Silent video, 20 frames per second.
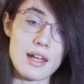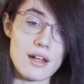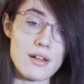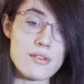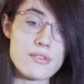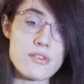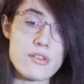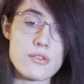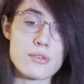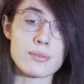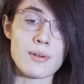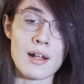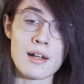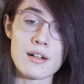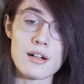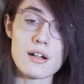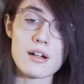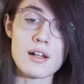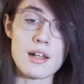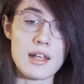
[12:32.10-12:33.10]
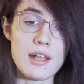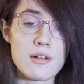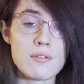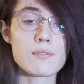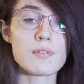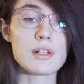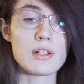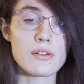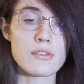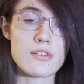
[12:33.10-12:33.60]
else is rendered in
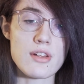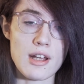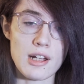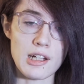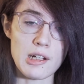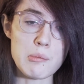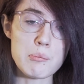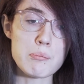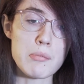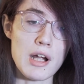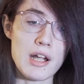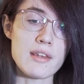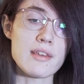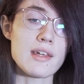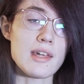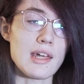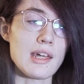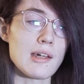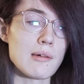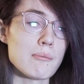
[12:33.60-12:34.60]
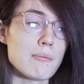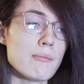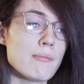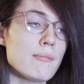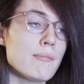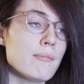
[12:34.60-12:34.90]
real time by the game.